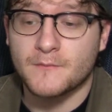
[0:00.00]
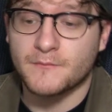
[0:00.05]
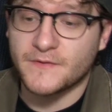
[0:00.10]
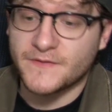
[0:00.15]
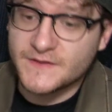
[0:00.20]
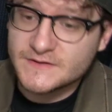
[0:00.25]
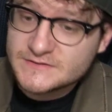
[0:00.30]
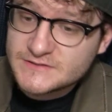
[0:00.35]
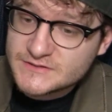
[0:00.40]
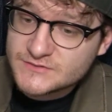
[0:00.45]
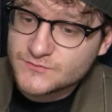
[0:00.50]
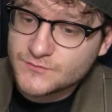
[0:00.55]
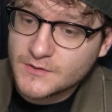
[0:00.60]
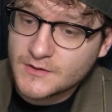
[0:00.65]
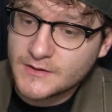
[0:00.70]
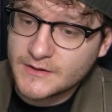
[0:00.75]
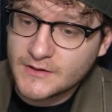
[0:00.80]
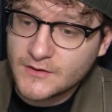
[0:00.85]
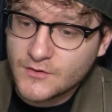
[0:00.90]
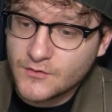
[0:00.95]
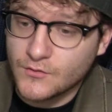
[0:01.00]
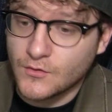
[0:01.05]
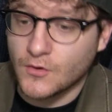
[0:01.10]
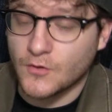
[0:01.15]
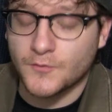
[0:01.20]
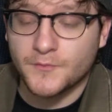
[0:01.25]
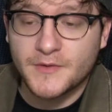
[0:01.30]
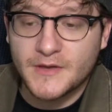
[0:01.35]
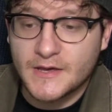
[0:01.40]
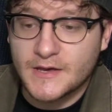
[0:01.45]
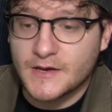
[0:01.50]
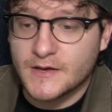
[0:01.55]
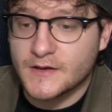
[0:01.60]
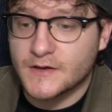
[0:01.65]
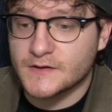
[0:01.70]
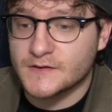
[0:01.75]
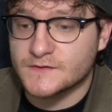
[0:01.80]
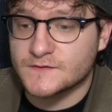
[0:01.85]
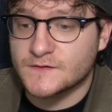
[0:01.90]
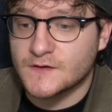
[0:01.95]
But this is really cool
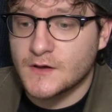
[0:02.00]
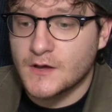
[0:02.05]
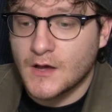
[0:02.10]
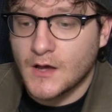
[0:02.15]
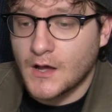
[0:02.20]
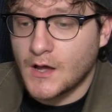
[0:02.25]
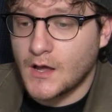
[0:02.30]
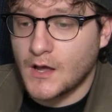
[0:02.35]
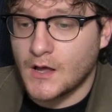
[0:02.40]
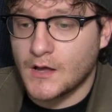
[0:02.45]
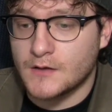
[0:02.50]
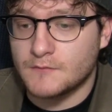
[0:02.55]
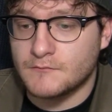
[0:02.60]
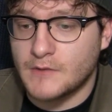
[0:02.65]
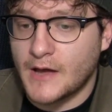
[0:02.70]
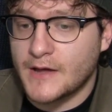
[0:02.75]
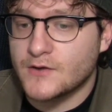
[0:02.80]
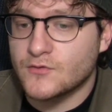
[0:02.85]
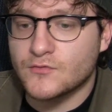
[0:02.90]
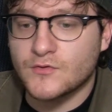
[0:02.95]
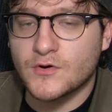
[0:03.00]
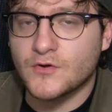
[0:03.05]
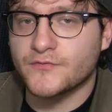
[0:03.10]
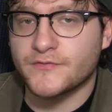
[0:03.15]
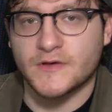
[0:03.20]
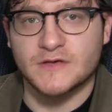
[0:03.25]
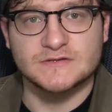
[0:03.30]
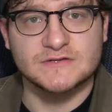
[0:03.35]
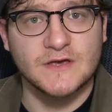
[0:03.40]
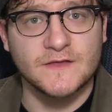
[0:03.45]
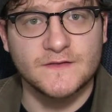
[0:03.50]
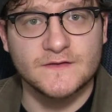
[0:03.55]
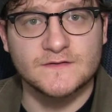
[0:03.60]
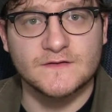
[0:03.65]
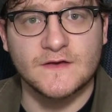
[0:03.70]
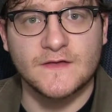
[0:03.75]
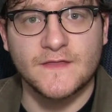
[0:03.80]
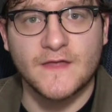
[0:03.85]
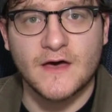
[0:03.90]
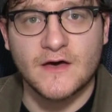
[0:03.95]
because I don't know if I said
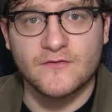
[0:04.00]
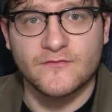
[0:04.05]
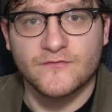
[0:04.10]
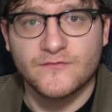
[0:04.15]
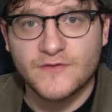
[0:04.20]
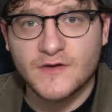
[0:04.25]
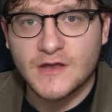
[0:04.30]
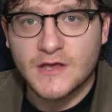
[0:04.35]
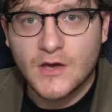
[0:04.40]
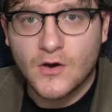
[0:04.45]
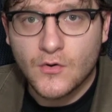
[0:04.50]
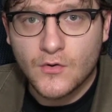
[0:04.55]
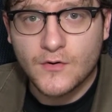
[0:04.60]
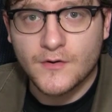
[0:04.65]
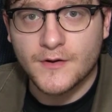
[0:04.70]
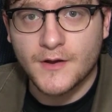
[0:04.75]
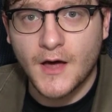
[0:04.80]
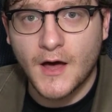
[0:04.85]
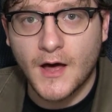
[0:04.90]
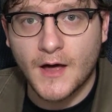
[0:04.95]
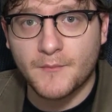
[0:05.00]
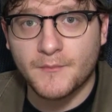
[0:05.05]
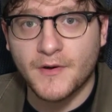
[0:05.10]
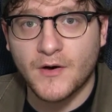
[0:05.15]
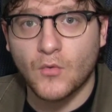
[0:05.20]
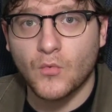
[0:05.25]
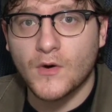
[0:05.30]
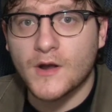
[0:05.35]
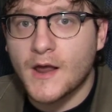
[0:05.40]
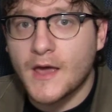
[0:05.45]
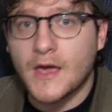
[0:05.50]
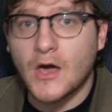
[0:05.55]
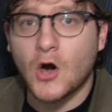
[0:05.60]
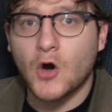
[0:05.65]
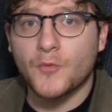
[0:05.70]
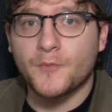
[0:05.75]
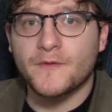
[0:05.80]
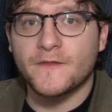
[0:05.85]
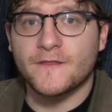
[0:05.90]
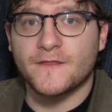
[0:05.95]
this in that video or not, but when I
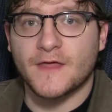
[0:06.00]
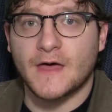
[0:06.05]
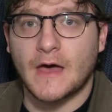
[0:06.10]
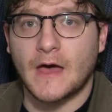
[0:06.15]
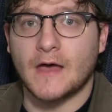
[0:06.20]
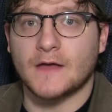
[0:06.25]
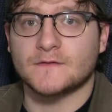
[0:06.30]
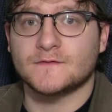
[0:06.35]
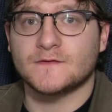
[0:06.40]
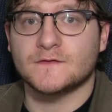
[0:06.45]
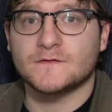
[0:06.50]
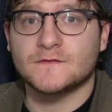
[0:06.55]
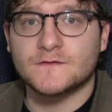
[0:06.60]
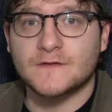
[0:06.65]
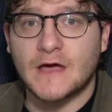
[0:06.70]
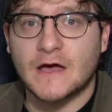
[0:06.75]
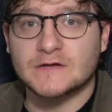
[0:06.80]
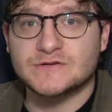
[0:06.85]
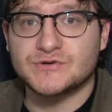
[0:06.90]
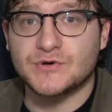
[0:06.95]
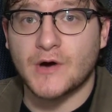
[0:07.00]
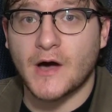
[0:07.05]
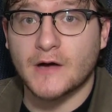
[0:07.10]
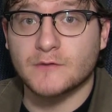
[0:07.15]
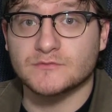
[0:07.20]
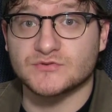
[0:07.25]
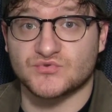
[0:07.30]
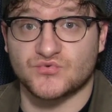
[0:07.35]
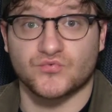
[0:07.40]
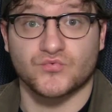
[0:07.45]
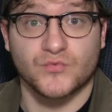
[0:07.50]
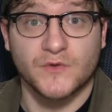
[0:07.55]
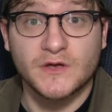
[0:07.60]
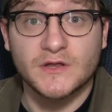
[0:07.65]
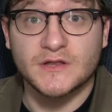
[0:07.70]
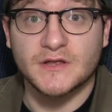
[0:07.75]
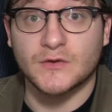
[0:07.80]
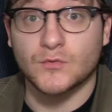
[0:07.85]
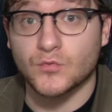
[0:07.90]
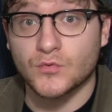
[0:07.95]
opened that statue, I was
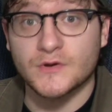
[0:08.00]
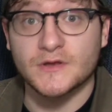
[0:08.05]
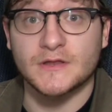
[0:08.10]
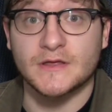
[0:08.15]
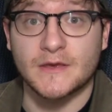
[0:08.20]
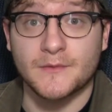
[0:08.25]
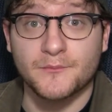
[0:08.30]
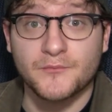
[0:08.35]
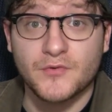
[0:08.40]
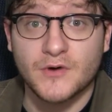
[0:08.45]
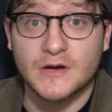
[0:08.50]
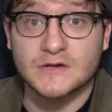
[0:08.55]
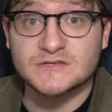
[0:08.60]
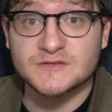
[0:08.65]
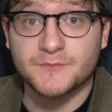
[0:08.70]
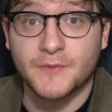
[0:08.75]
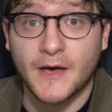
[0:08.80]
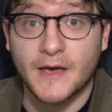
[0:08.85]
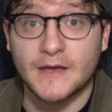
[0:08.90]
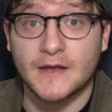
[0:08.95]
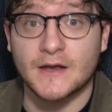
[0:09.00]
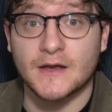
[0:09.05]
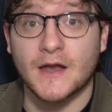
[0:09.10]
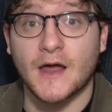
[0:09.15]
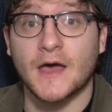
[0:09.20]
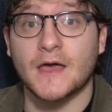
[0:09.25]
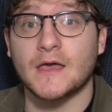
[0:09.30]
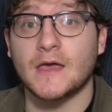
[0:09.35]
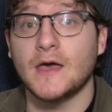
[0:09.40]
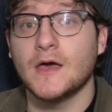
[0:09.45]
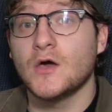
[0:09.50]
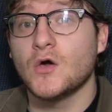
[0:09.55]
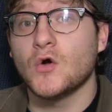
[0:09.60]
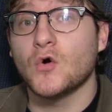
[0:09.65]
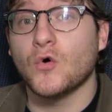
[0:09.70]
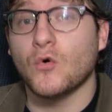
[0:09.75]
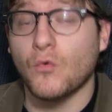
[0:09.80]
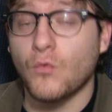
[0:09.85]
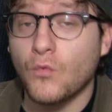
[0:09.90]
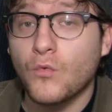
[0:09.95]
really impressed by it, and I
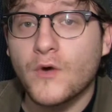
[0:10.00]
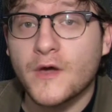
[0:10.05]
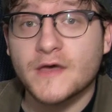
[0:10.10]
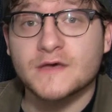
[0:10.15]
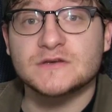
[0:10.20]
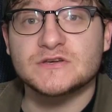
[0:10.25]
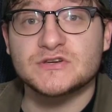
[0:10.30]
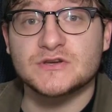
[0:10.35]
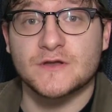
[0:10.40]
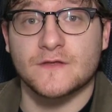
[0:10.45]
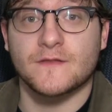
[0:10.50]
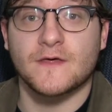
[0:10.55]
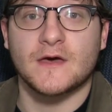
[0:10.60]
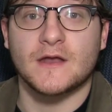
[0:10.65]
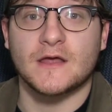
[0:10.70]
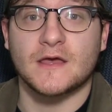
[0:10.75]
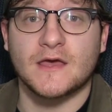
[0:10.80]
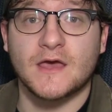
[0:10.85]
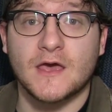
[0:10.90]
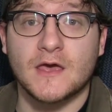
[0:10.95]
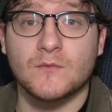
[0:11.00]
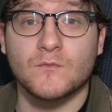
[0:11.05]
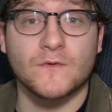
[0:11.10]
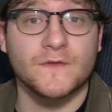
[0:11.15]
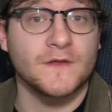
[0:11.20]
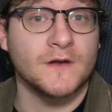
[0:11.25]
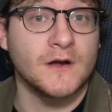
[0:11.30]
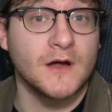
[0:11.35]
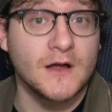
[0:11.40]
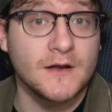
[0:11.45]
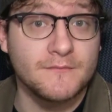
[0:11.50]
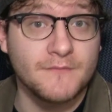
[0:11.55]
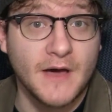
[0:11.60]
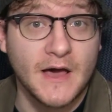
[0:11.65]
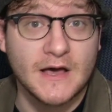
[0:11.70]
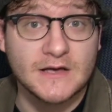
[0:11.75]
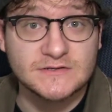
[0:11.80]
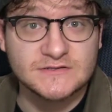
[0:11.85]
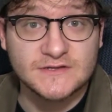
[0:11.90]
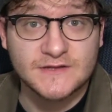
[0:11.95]
wished that it came with an
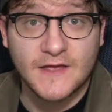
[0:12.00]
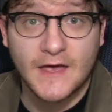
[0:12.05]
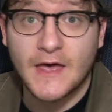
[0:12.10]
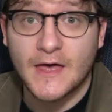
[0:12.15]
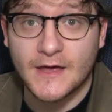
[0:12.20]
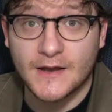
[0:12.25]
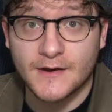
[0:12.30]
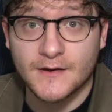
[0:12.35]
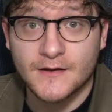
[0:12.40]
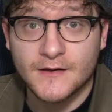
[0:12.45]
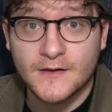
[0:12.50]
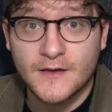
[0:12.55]
unmasked head.